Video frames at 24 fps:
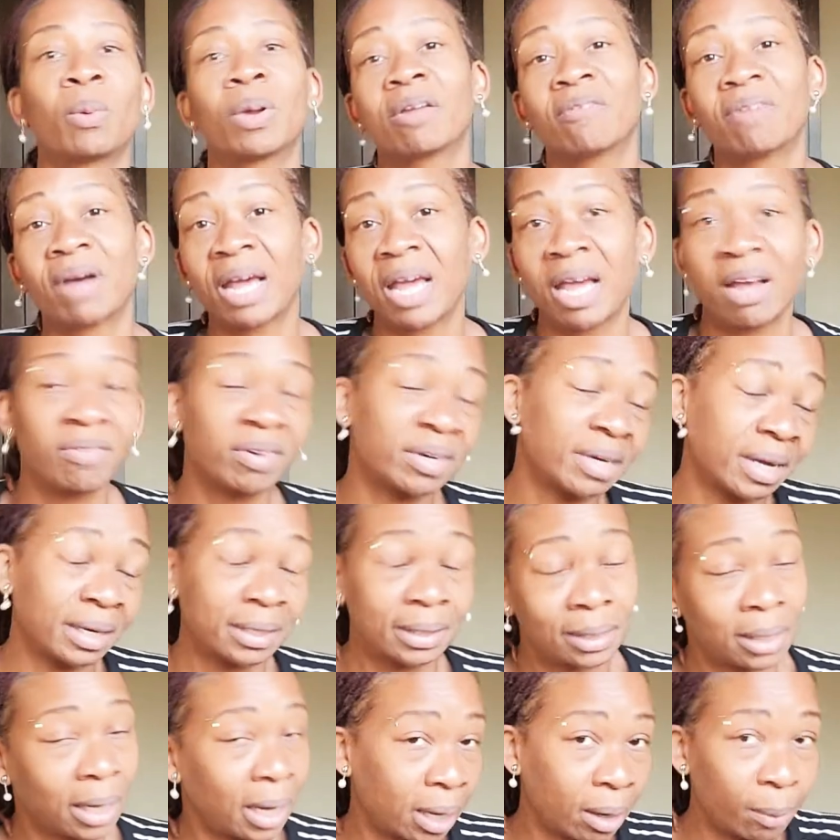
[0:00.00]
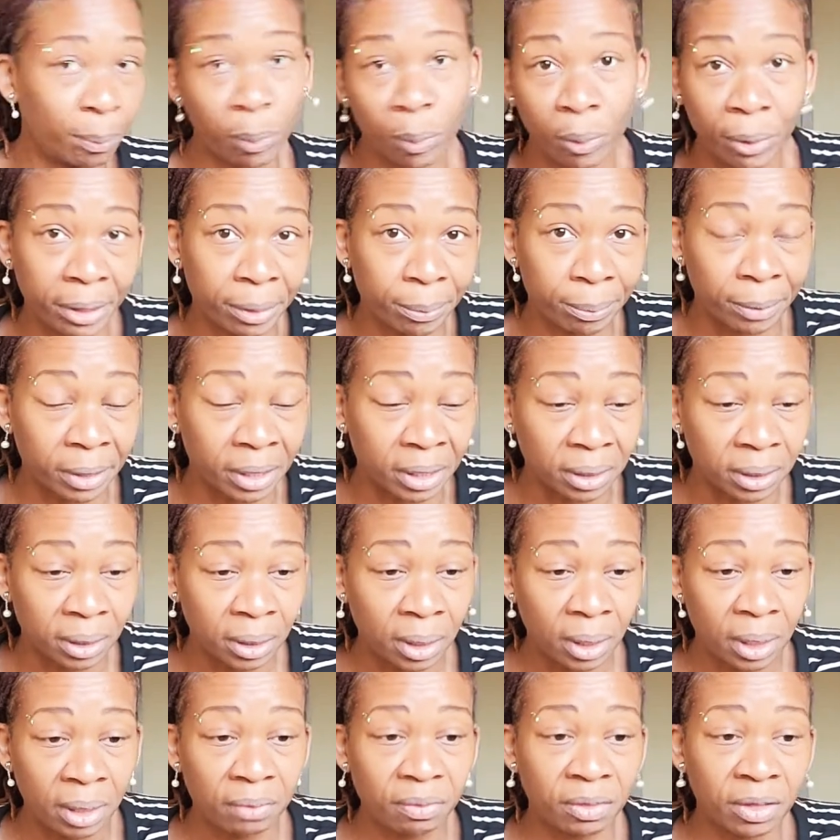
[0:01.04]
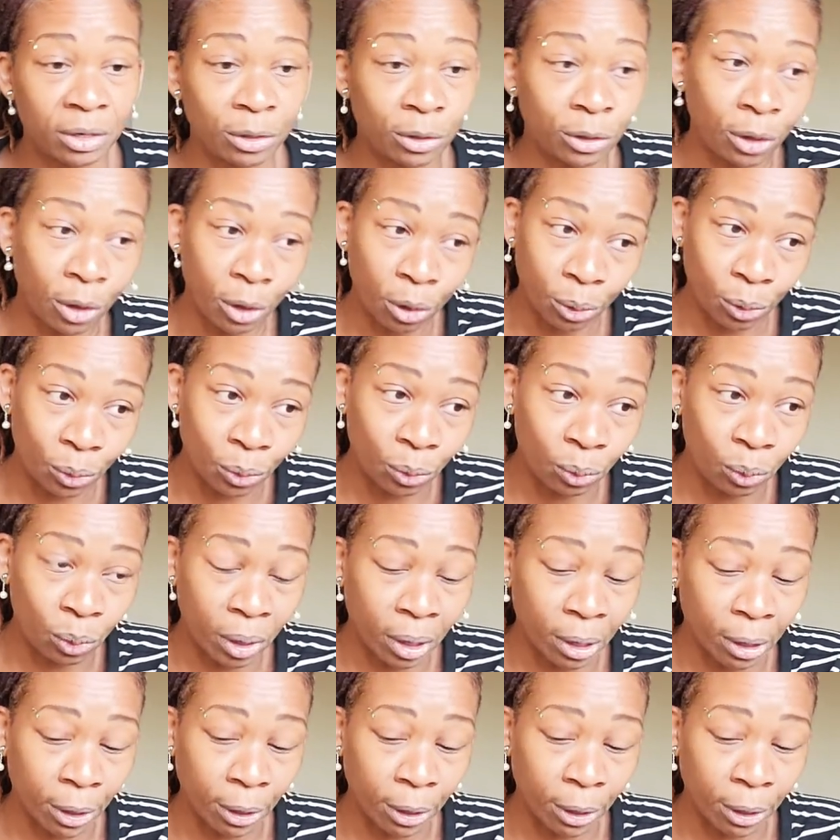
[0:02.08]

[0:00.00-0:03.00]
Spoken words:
"Well, if I have a 9 o'clock appointment, then no,